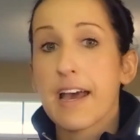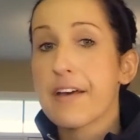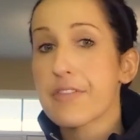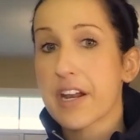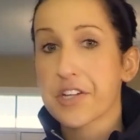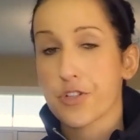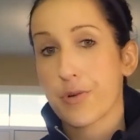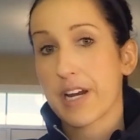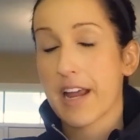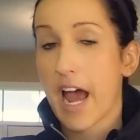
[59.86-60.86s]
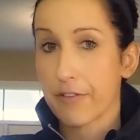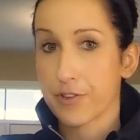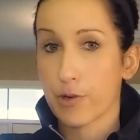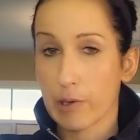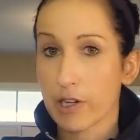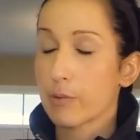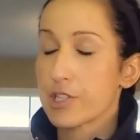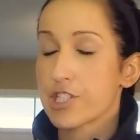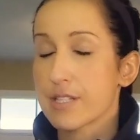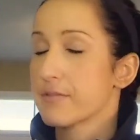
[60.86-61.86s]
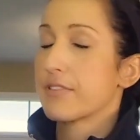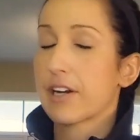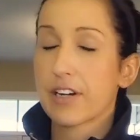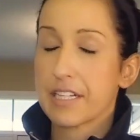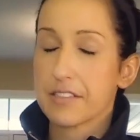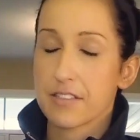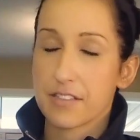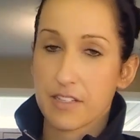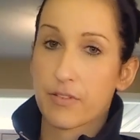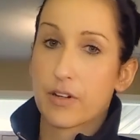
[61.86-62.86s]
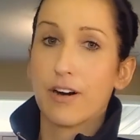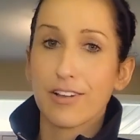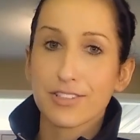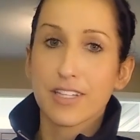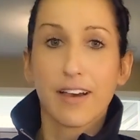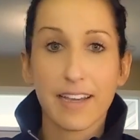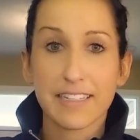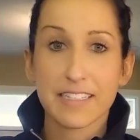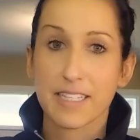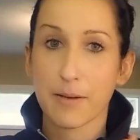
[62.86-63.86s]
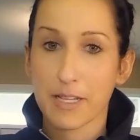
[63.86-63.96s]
and then I train after work, which is very difficult. I need to get